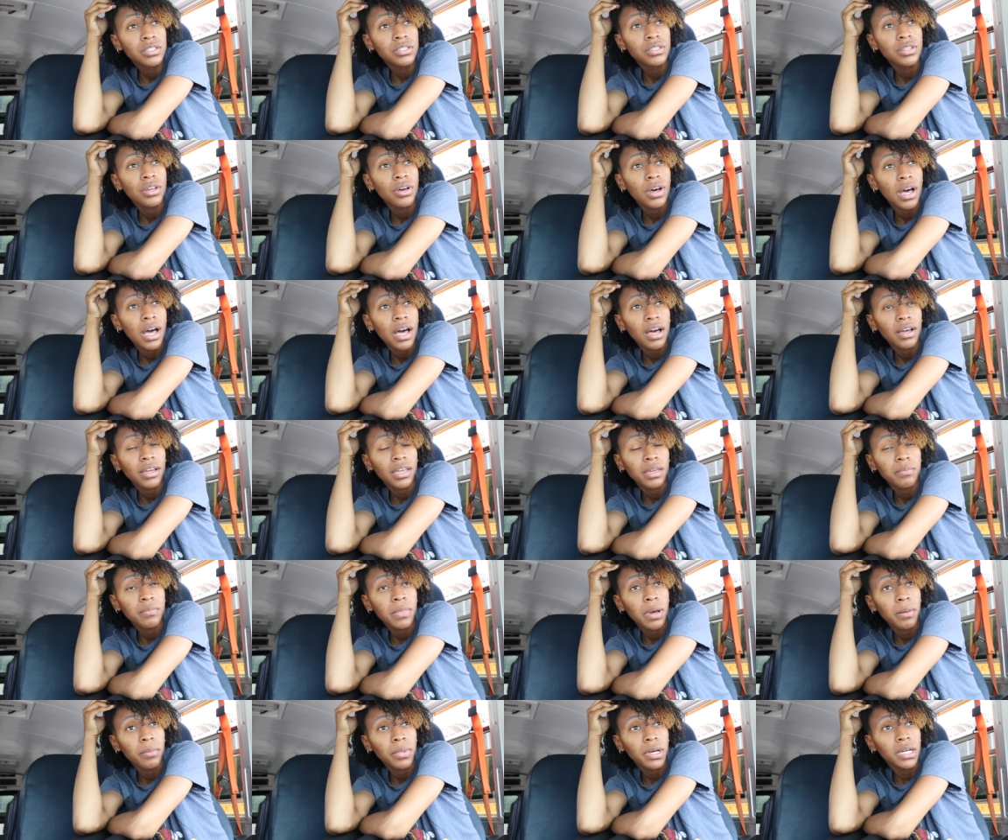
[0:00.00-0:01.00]
So I'll get
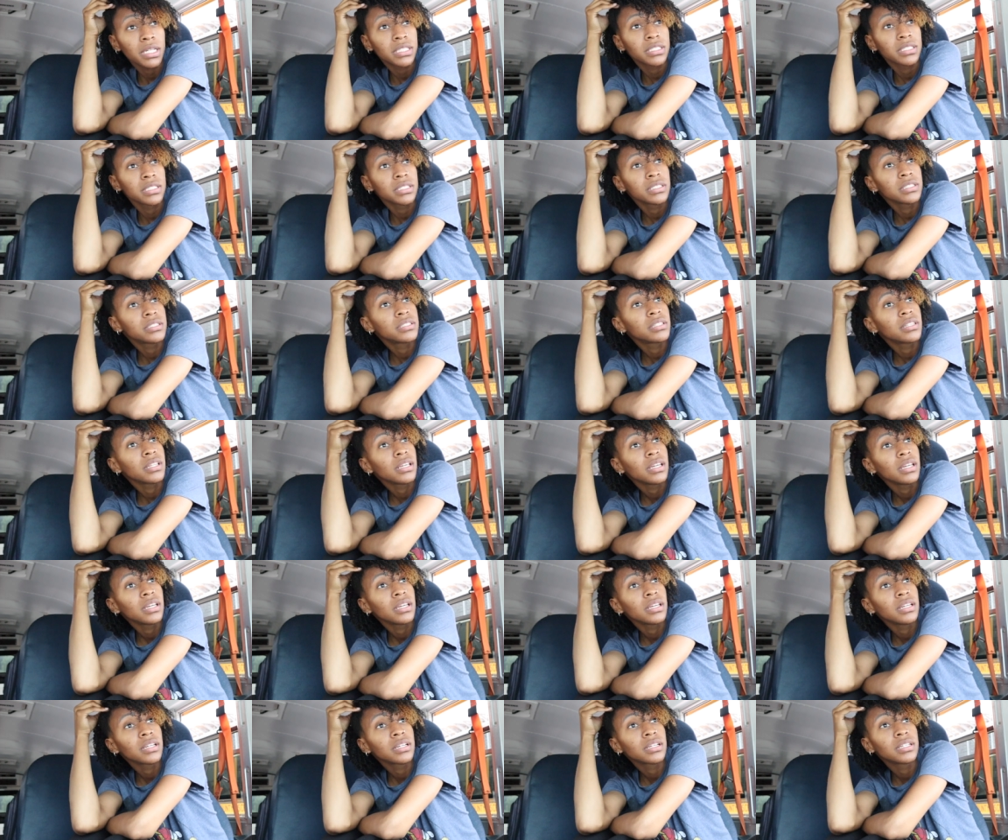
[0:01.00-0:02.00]
my boxes
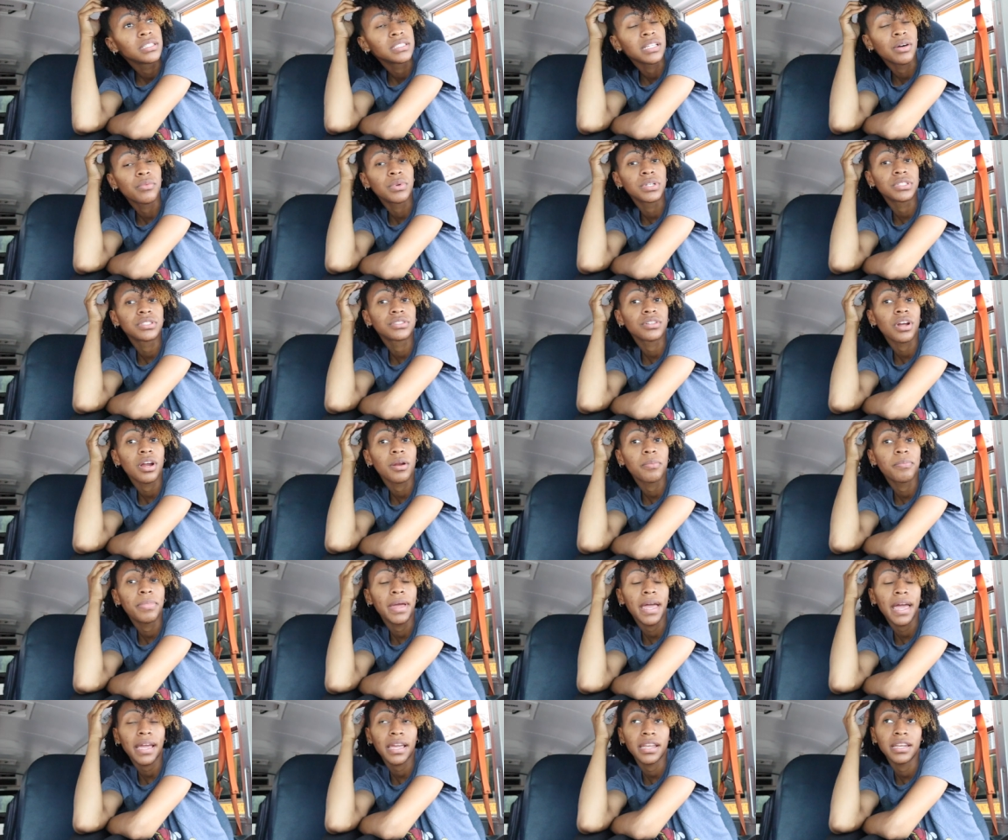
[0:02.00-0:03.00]
then. Because I want to start
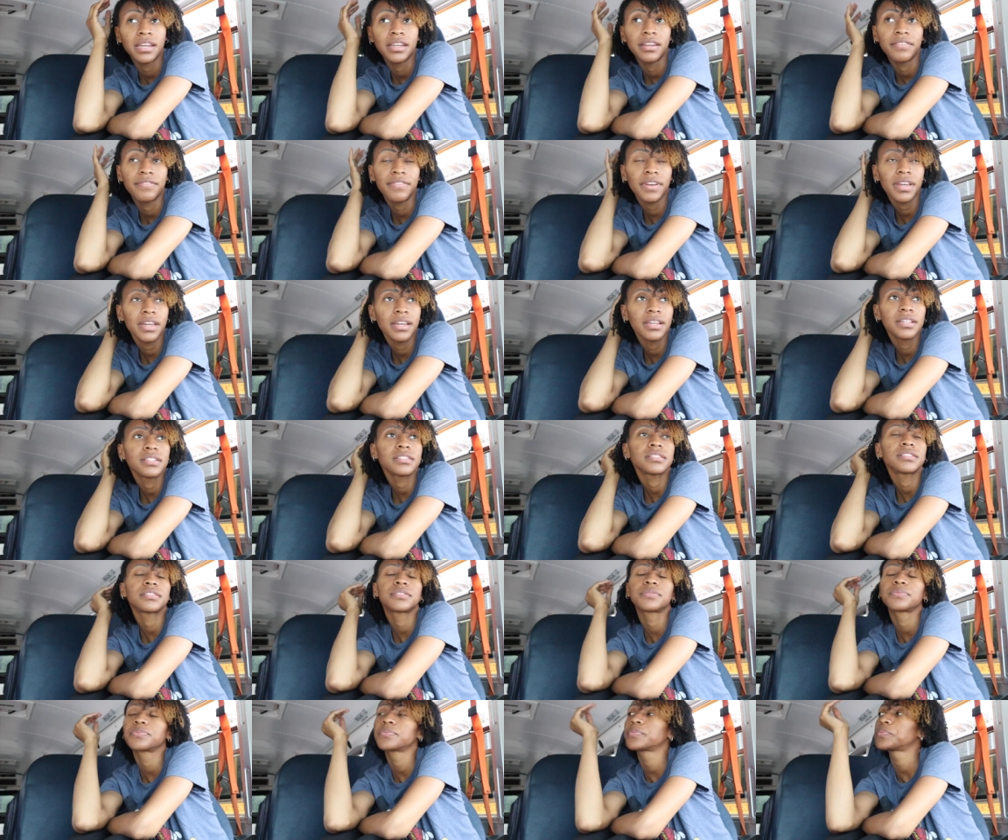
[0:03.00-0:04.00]
packing in
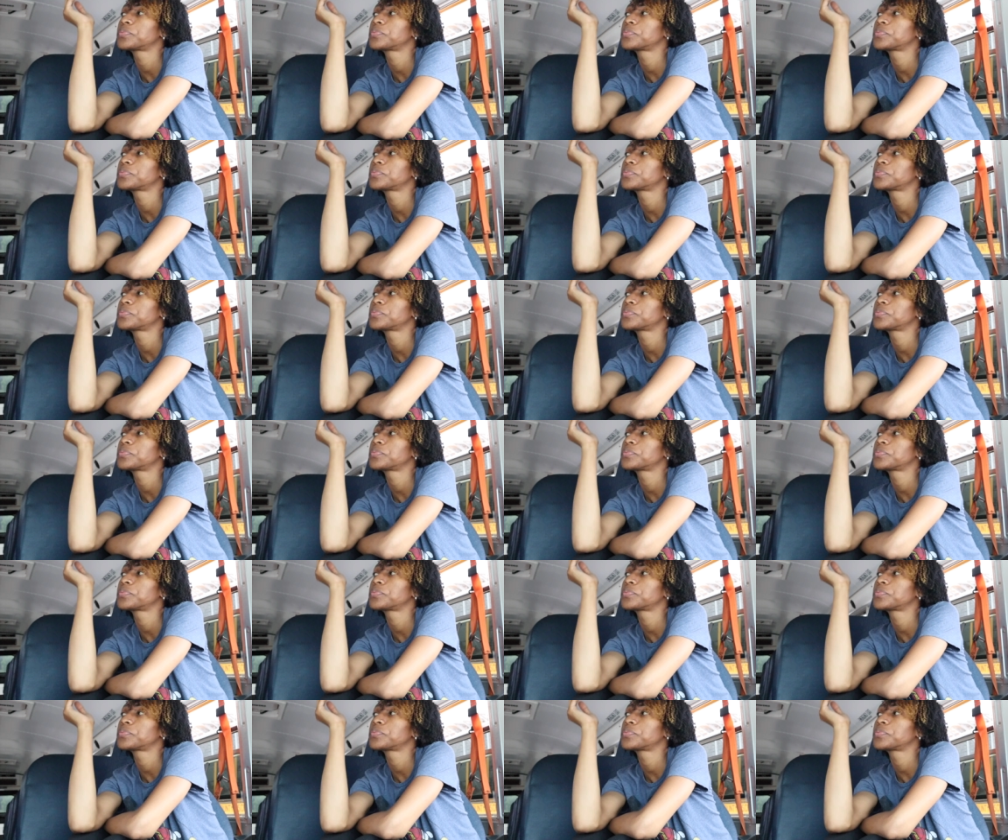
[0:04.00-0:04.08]
advance